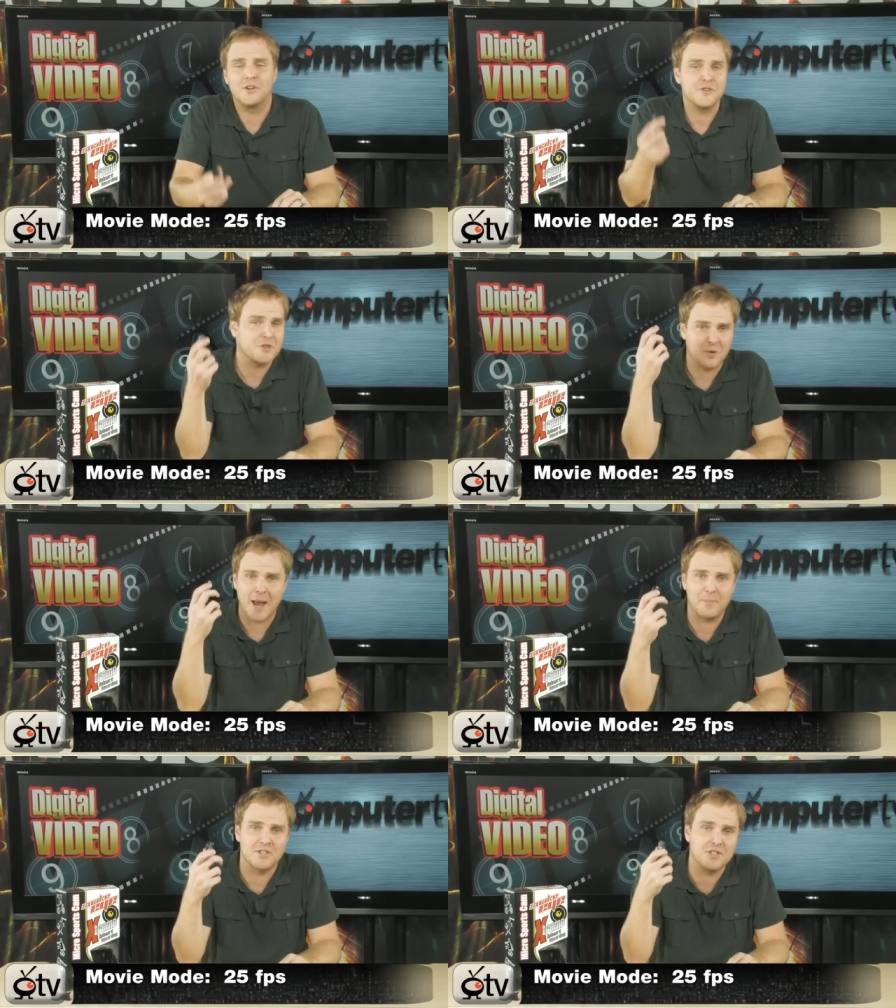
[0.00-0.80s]
can
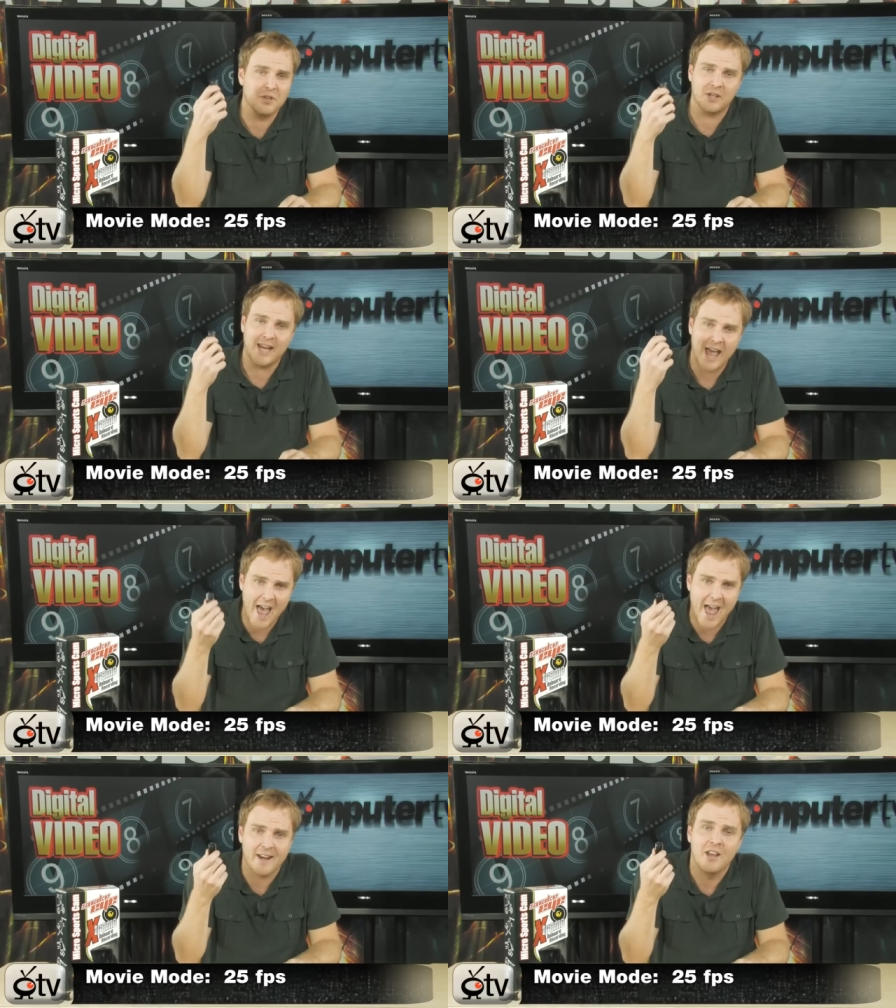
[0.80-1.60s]
strap it to your
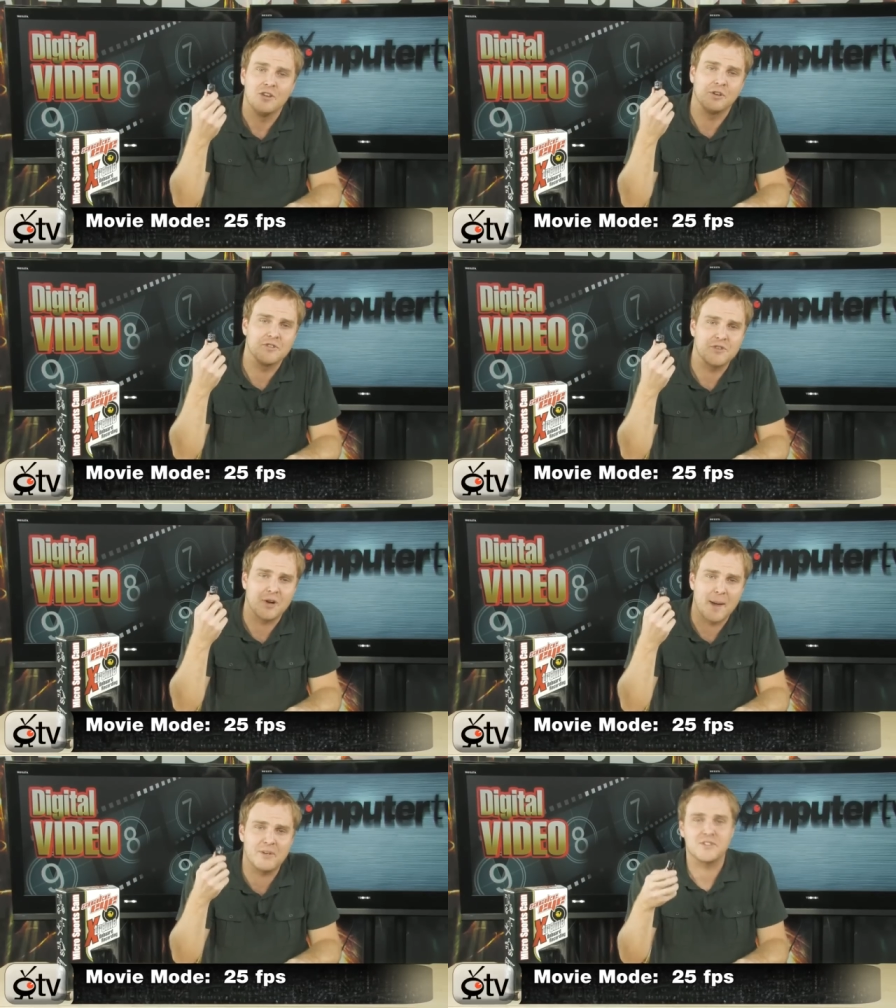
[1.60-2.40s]
cat. You can
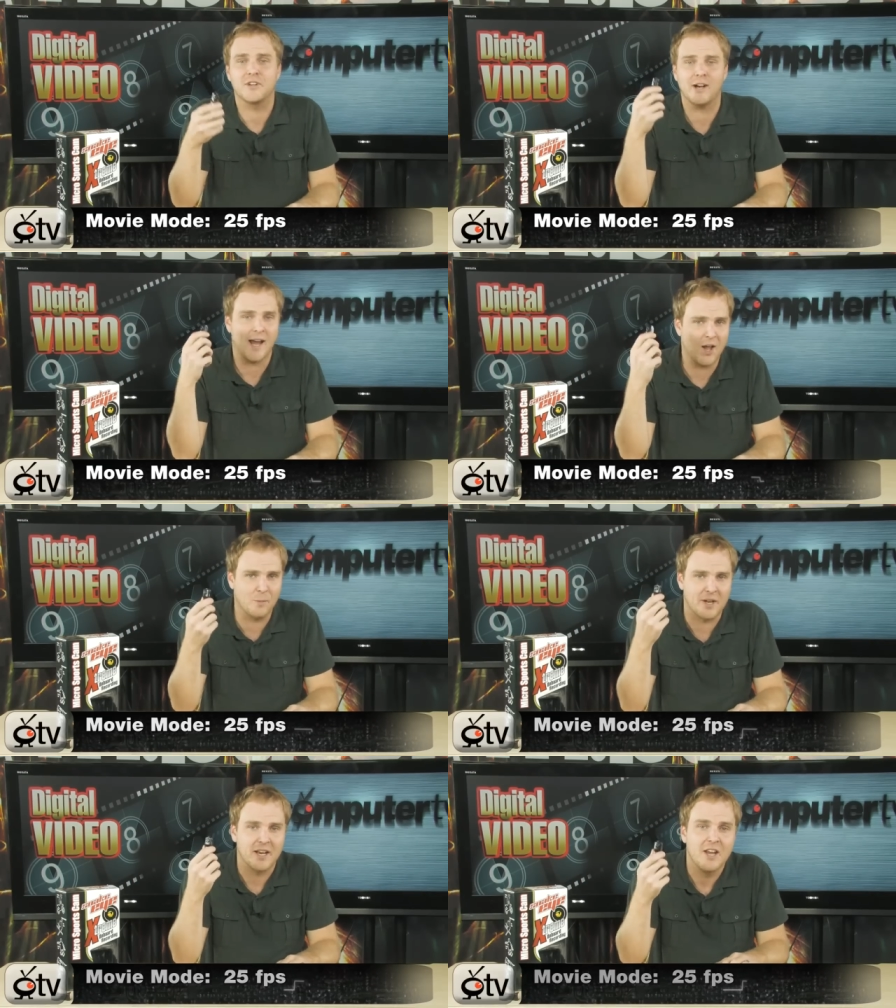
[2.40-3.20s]
strap it to your your
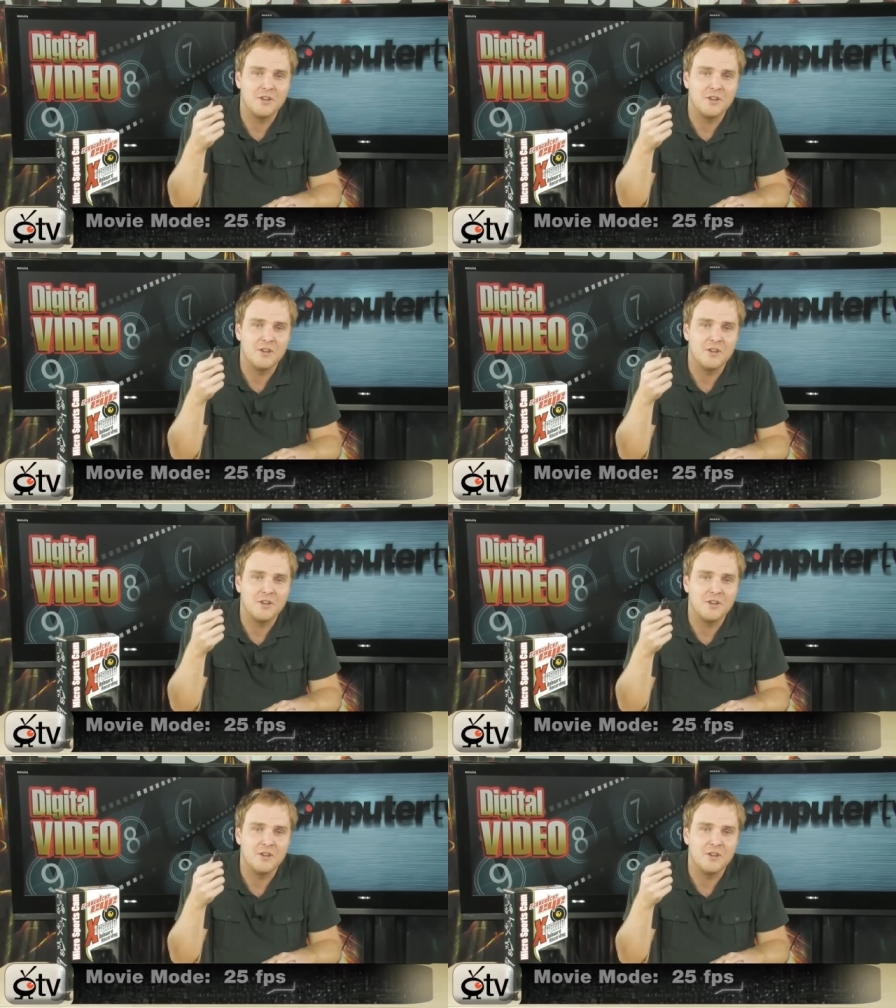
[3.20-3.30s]
helmet.